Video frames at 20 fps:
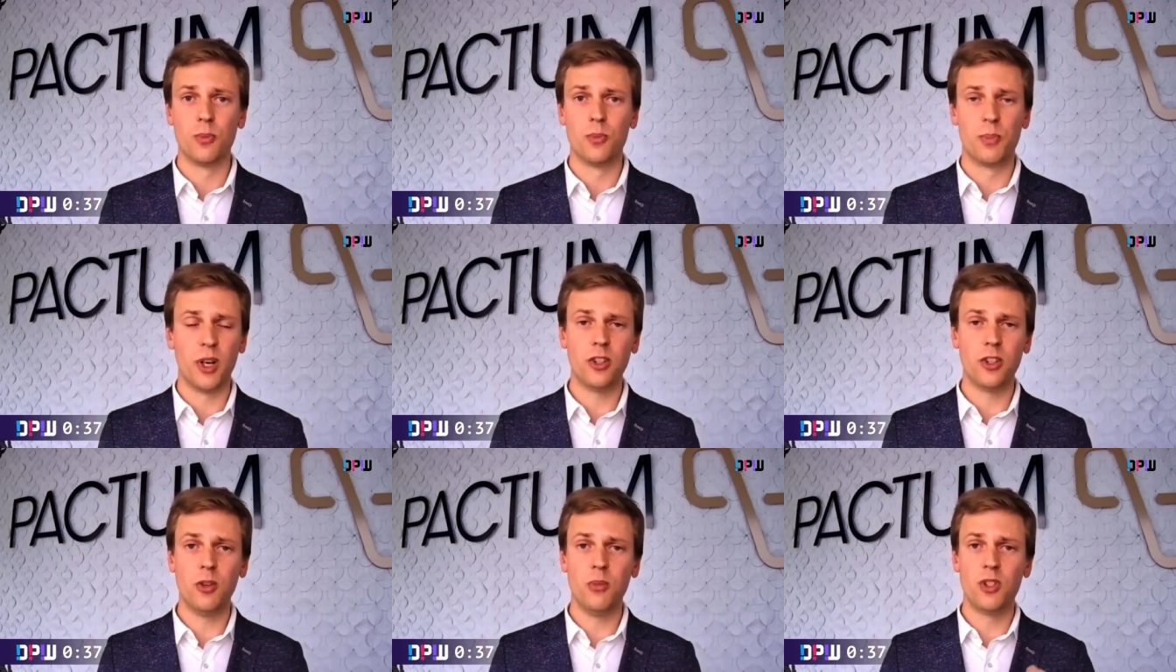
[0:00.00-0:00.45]

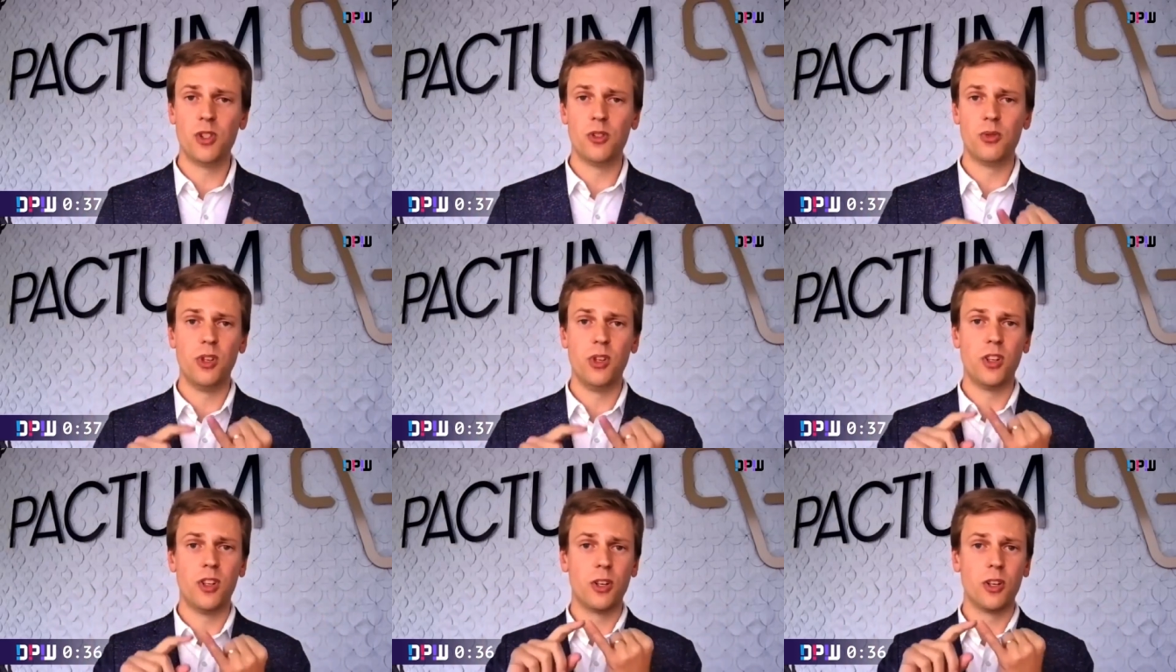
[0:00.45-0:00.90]
So Pactum
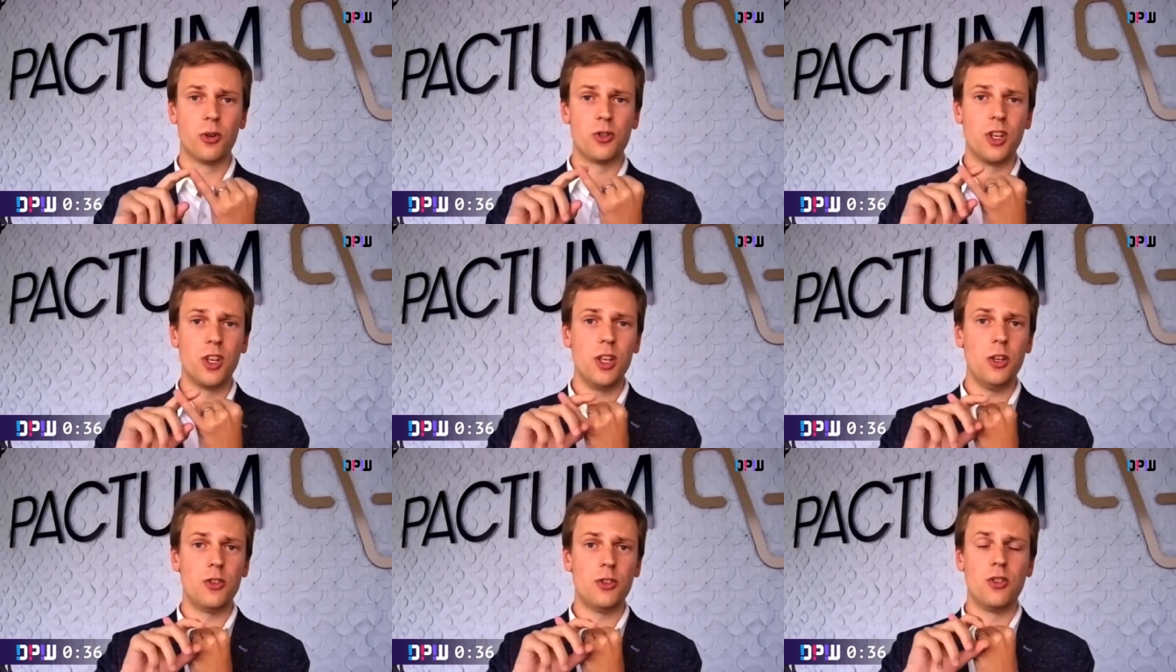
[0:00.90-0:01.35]
is doing
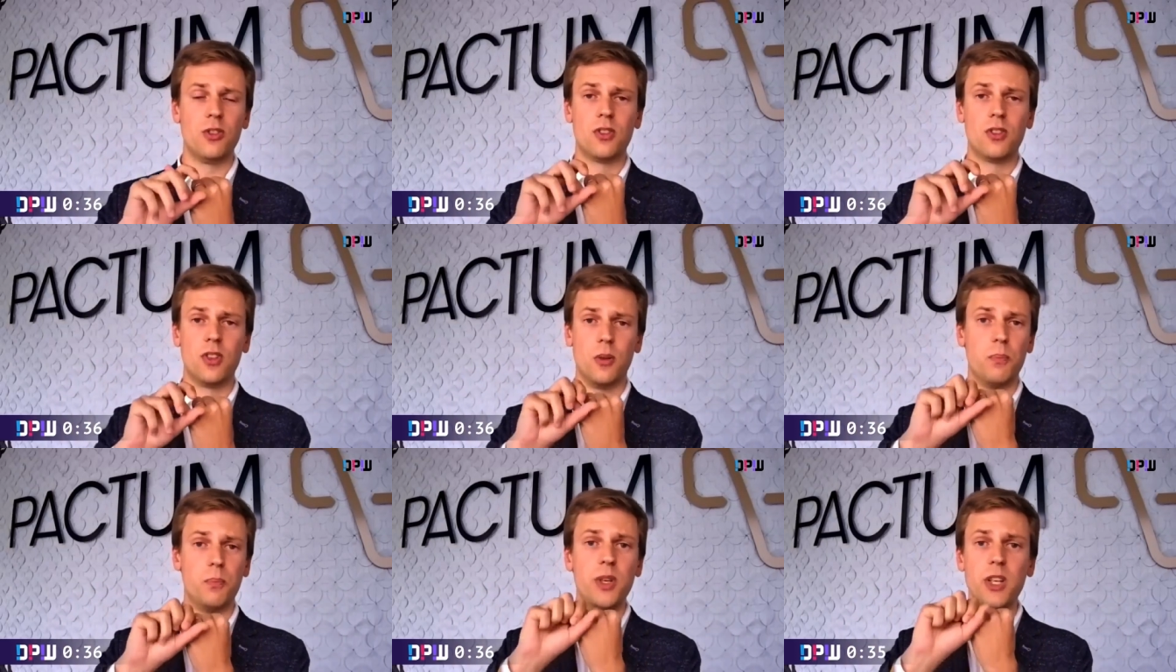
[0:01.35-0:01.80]

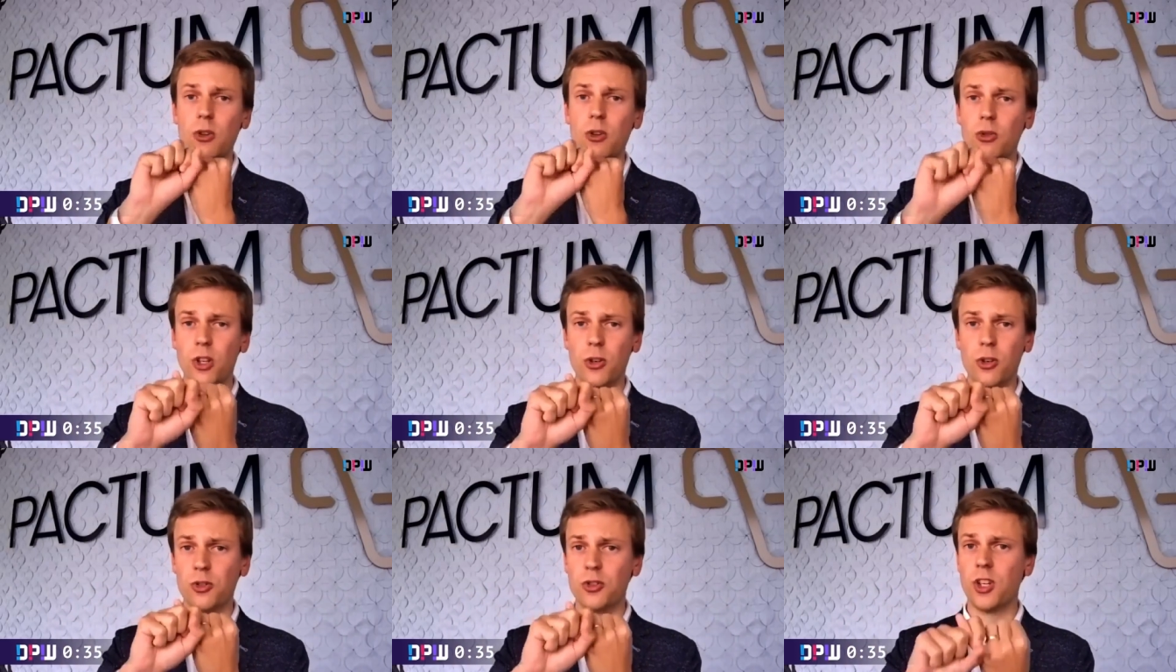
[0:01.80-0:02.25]
negotiations in
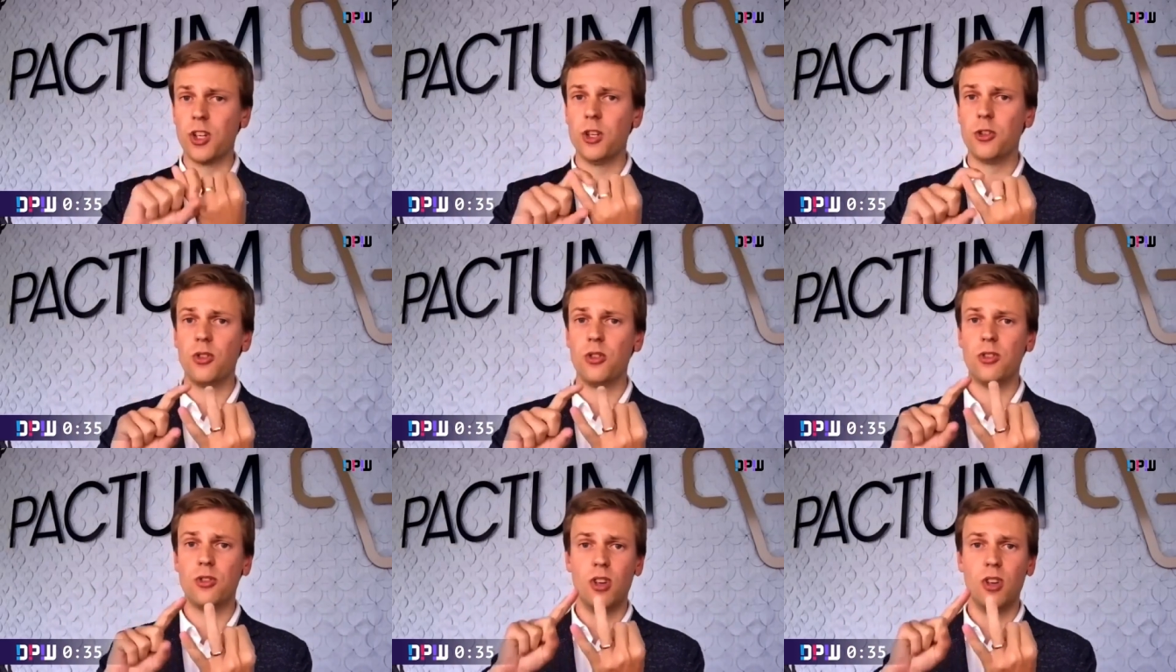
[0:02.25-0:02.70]
PO
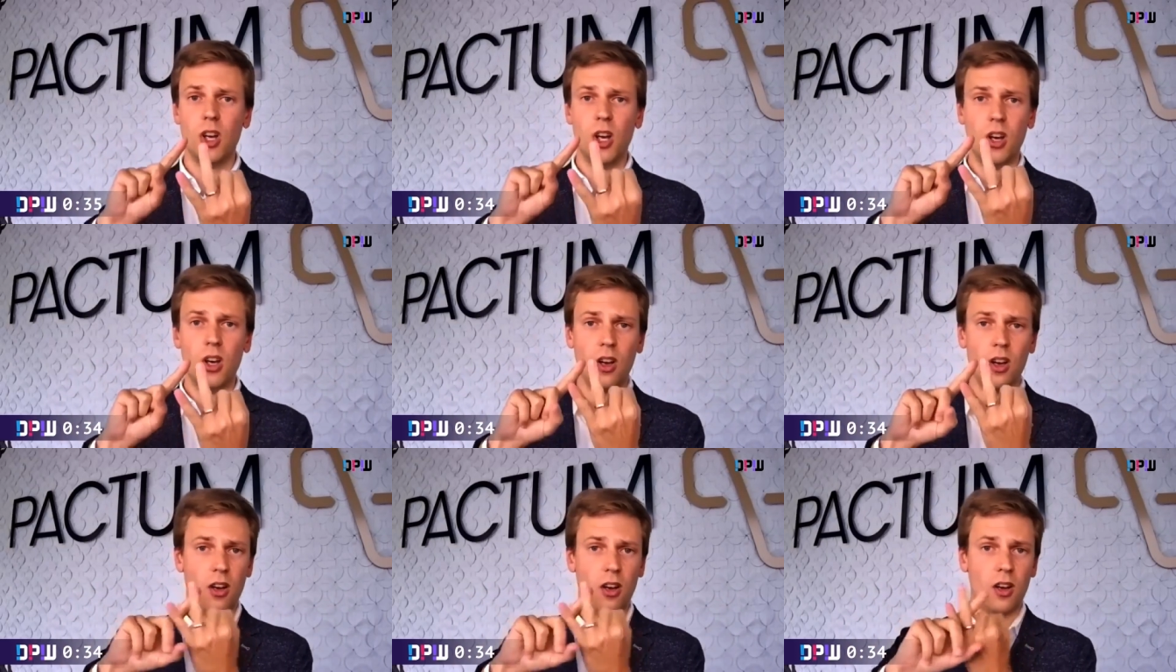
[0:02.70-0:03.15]
negotiations,